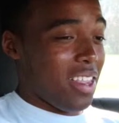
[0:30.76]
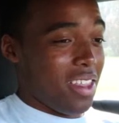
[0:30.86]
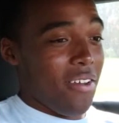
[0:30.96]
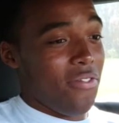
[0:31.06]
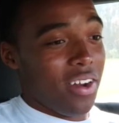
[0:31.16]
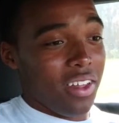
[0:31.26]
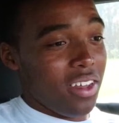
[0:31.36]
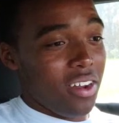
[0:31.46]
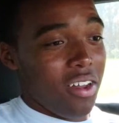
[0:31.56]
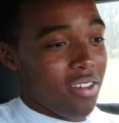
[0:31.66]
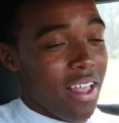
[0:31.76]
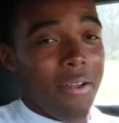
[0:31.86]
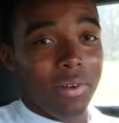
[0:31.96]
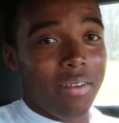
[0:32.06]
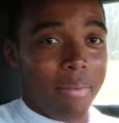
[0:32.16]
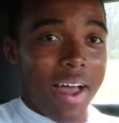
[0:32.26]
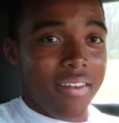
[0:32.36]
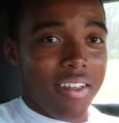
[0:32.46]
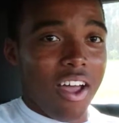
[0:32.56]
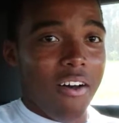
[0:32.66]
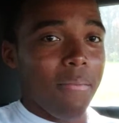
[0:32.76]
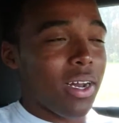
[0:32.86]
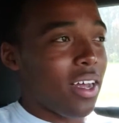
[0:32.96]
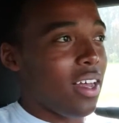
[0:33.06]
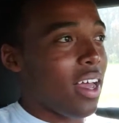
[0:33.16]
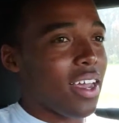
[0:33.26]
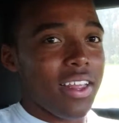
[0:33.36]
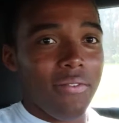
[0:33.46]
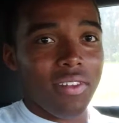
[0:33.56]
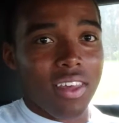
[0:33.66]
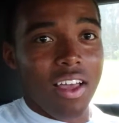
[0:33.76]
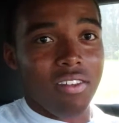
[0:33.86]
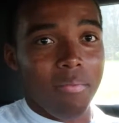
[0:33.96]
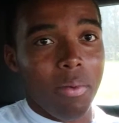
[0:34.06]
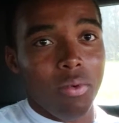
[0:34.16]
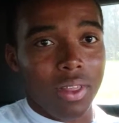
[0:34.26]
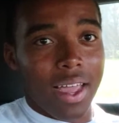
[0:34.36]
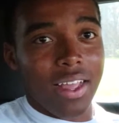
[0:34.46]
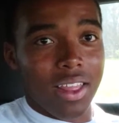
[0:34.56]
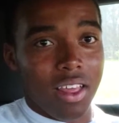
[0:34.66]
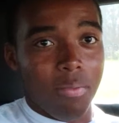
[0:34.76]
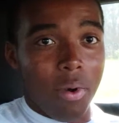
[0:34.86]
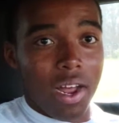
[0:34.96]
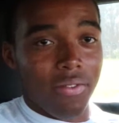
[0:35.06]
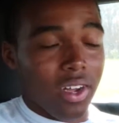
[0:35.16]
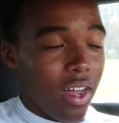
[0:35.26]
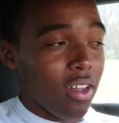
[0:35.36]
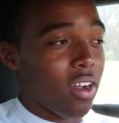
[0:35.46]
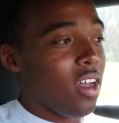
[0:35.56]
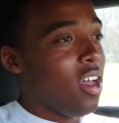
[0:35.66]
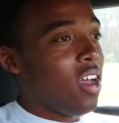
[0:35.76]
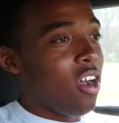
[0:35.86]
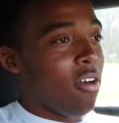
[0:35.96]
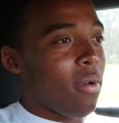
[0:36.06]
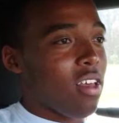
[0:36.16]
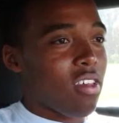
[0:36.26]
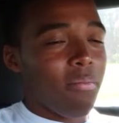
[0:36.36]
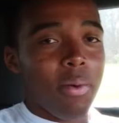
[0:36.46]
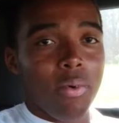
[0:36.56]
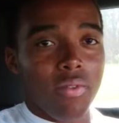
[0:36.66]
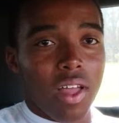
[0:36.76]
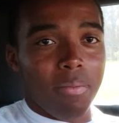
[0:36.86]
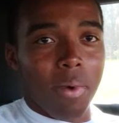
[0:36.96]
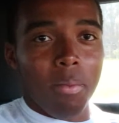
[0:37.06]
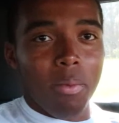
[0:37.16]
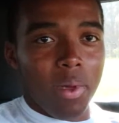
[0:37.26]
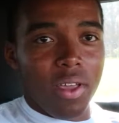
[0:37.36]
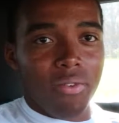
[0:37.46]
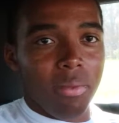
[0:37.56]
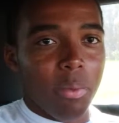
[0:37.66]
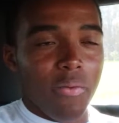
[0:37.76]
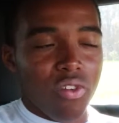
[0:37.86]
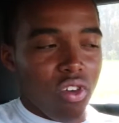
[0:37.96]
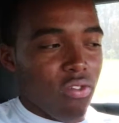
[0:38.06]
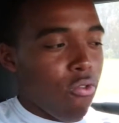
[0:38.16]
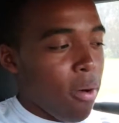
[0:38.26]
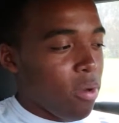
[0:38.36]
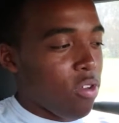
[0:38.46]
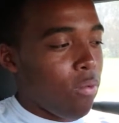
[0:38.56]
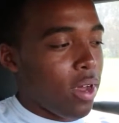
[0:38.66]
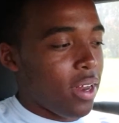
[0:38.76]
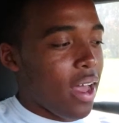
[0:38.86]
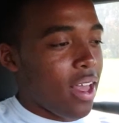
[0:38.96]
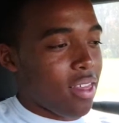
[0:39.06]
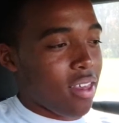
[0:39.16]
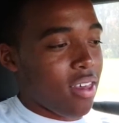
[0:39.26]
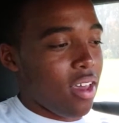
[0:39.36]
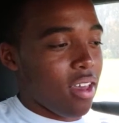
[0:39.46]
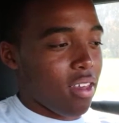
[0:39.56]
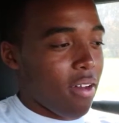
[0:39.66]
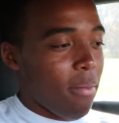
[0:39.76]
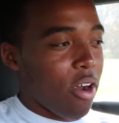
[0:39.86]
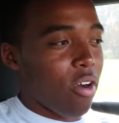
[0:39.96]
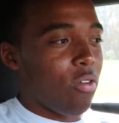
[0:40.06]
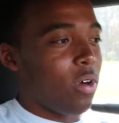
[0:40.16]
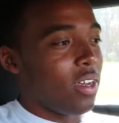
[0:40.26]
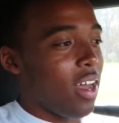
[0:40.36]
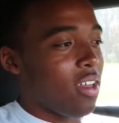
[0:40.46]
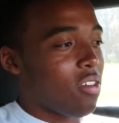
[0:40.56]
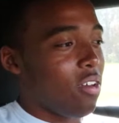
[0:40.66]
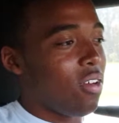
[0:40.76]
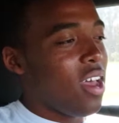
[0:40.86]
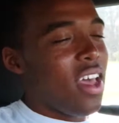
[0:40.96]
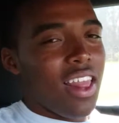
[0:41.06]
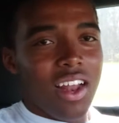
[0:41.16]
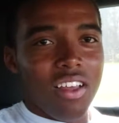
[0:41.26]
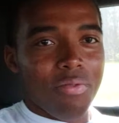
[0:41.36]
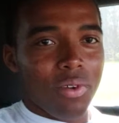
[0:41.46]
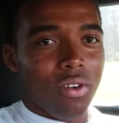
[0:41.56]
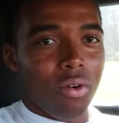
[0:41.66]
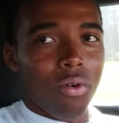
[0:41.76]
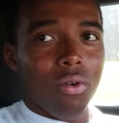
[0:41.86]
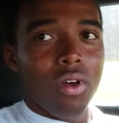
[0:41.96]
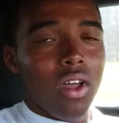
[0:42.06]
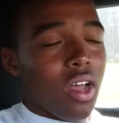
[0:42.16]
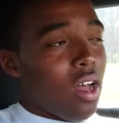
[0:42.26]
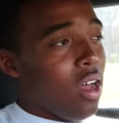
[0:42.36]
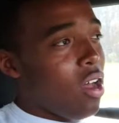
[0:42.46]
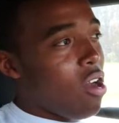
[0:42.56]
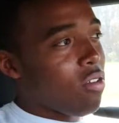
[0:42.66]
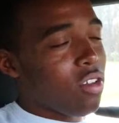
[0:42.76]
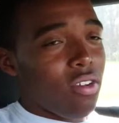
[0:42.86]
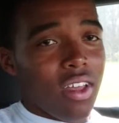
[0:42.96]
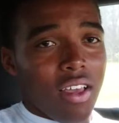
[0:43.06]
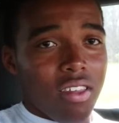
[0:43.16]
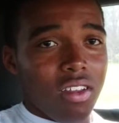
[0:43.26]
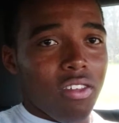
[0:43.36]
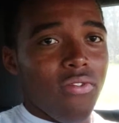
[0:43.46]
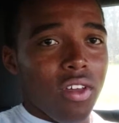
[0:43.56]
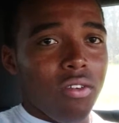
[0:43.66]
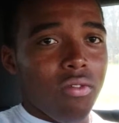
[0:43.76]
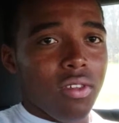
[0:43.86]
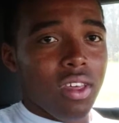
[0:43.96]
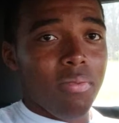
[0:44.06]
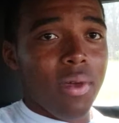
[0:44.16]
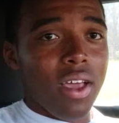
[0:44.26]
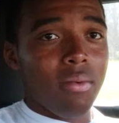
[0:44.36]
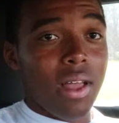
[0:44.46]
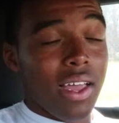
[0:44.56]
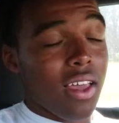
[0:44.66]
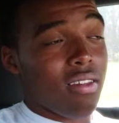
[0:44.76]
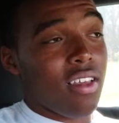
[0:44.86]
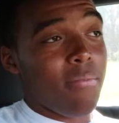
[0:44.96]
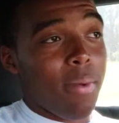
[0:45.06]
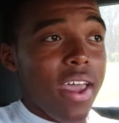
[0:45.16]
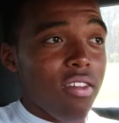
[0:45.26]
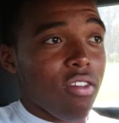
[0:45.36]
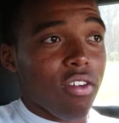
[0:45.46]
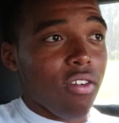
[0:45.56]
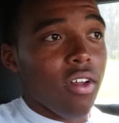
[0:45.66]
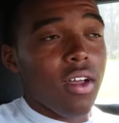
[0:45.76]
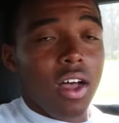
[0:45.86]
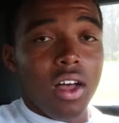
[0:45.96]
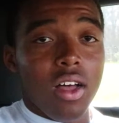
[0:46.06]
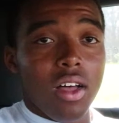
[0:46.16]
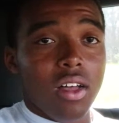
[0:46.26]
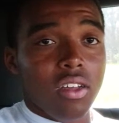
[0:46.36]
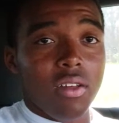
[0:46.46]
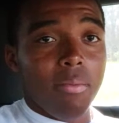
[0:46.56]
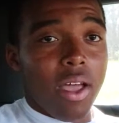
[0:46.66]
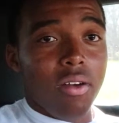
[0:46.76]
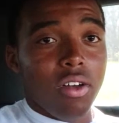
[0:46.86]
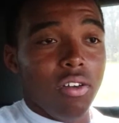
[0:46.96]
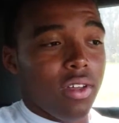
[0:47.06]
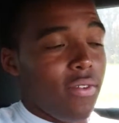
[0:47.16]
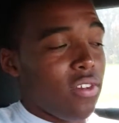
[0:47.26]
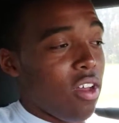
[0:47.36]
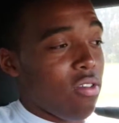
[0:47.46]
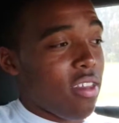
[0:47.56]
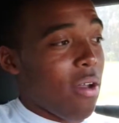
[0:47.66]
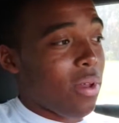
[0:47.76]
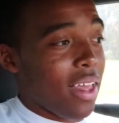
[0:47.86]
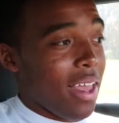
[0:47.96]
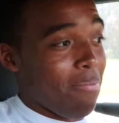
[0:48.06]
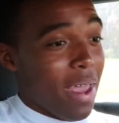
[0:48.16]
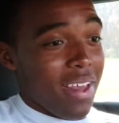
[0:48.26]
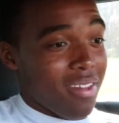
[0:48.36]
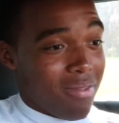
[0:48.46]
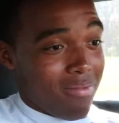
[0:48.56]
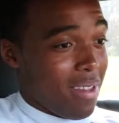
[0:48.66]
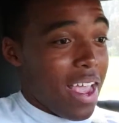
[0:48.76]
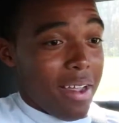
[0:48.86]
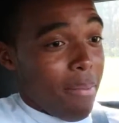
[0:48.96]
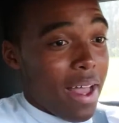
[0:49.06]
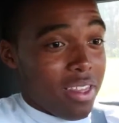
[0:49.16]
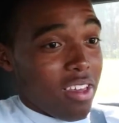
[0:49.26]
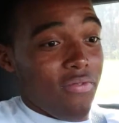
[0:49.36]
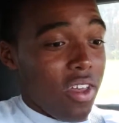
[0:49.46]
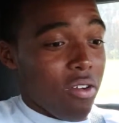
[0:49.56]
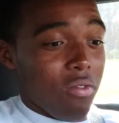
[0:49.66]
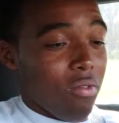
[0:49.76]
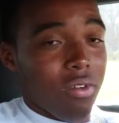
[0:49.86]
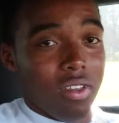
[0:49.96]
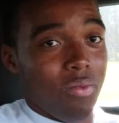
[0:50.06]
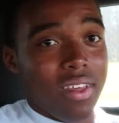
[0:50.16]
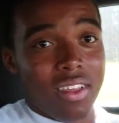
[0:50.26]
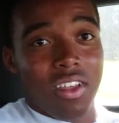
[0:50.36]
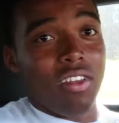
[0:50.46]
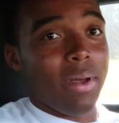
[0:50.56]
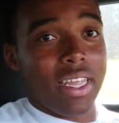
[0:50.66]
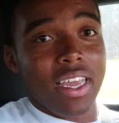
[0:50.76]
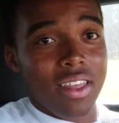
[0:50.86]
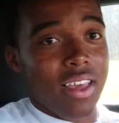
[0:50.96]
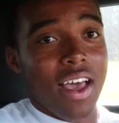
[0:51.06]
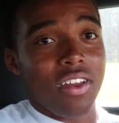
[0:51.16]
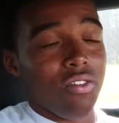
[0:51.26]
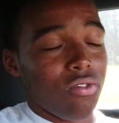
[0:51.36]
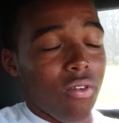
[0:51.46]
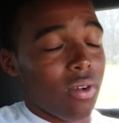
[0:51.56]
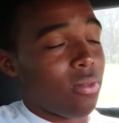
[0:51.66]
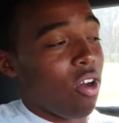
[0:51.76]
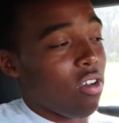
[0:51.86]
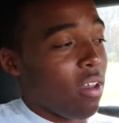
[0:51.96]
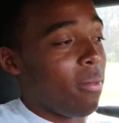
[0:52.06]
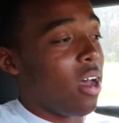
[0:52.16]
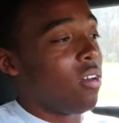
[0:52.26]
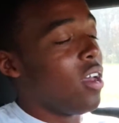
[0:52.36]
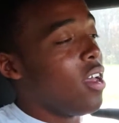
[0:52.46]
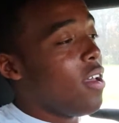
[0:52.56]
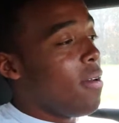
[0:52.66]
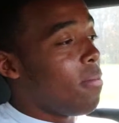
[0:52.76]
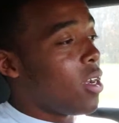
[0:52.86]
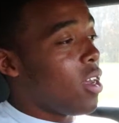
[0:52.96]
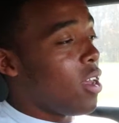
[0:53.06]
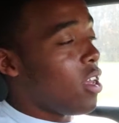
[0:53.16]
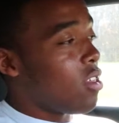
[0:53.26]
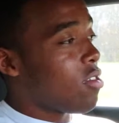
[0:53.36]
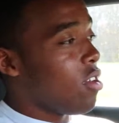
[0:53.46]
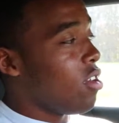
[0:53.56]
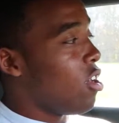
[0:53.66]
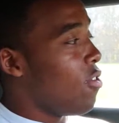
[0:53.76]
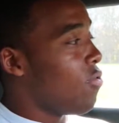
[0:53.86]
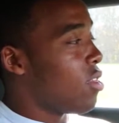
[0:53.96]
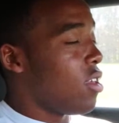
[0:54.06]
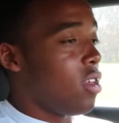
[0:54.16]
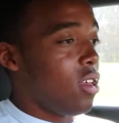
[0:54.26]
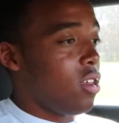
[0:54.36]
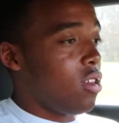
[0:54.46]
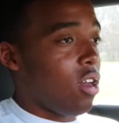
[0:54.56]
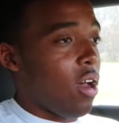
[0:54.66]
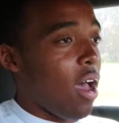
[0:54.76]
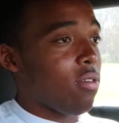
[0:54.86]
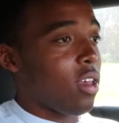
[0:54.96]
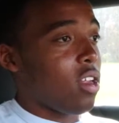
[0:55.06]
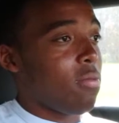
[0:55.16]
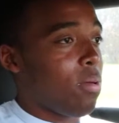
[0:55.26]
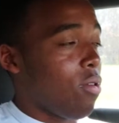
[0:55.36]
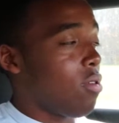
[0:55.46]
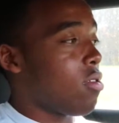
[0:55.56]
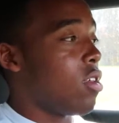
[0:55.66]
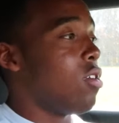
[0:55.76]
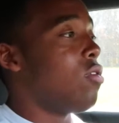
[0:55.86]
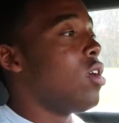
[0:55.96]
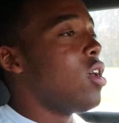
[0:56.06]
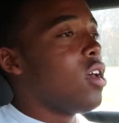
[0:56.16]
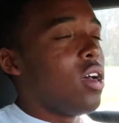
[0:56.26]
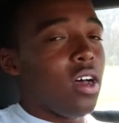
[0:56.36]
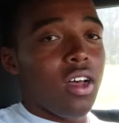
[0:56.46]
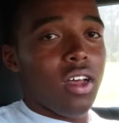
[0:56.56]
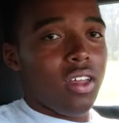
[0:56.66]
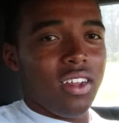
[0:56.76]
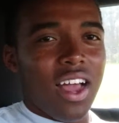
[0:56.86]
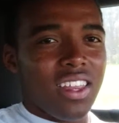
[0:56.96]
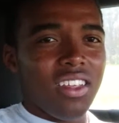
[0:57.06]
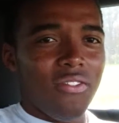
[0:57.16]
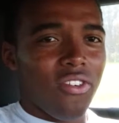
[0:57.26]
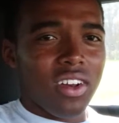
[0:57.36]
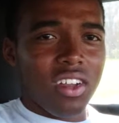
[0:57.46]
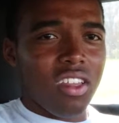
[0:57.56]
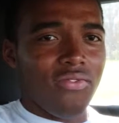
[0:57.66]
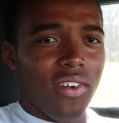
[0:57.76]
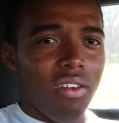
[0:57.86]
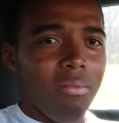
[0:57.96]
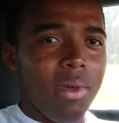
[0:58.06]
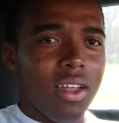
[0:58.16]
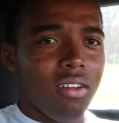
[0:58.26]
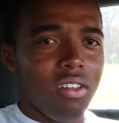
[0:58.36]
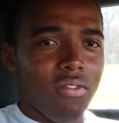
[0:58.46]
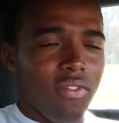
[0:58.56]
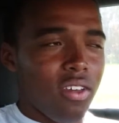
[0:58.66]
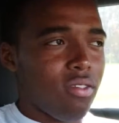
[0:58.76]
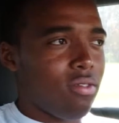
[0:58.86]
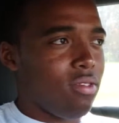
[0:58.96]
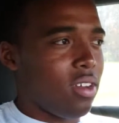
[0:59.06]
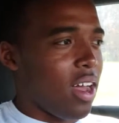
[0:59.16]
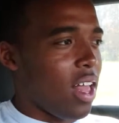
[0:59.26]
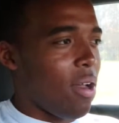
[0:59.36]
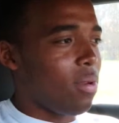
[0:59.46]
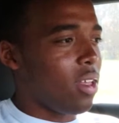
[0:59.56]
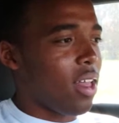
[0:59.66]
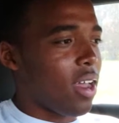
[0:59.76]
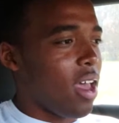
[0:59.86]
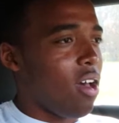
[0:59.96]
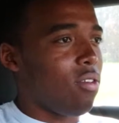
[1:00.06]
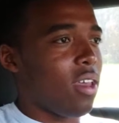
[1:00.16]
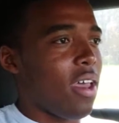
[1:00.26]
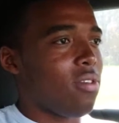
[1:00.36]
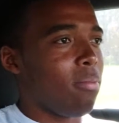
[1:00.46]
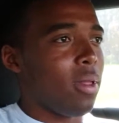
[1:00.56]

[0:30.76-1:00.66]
definitely, you know, it's not really my style, but I can definitely see how some people would like this bright of a color. Reminds some people like Bumblebee from the movie Transformers and whatnot, since he is a Camaro and whatnot, so that is pretty cool. Also on the outside of this vehicle, this being, I guess, the baser Camaro, even though there's not really a base thing about this vehicle, because once I tell you about the inside, you'll know what I'm talking about. But starting off with the, you know, outside of the appearance still, you know, I think the front end is very mean on this vehicle. You know, I really like how they have the